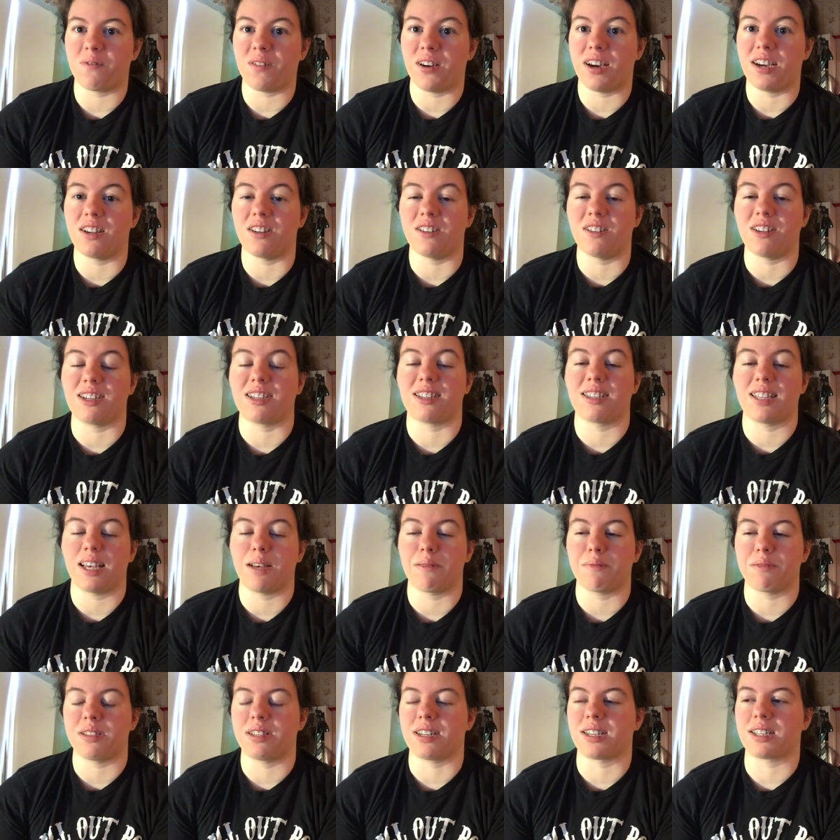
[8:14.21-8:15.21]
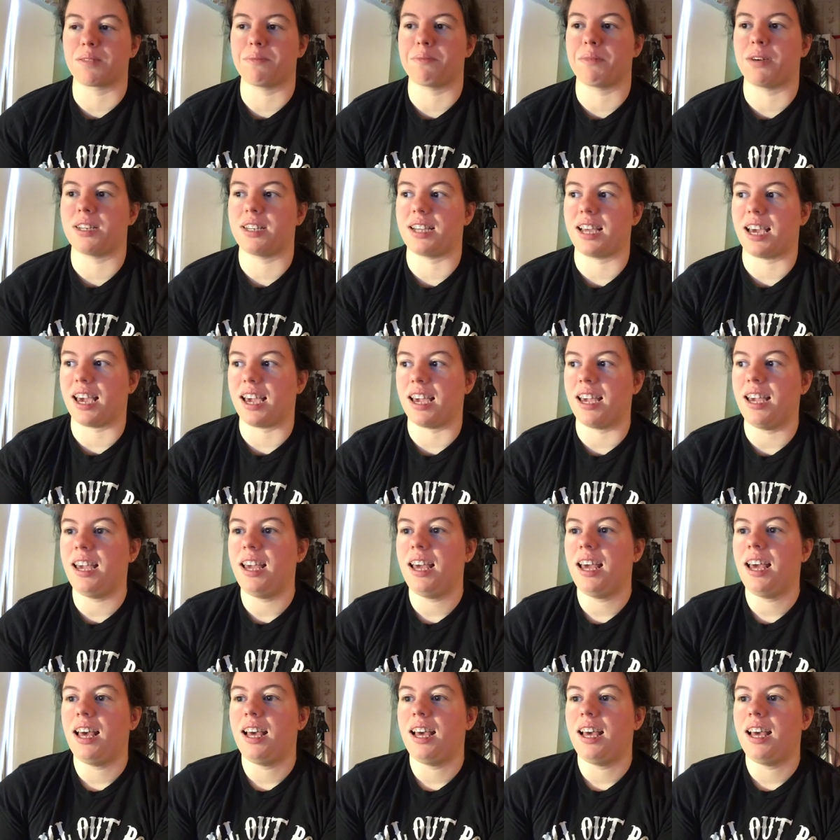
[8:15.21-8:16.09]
final exams next Monday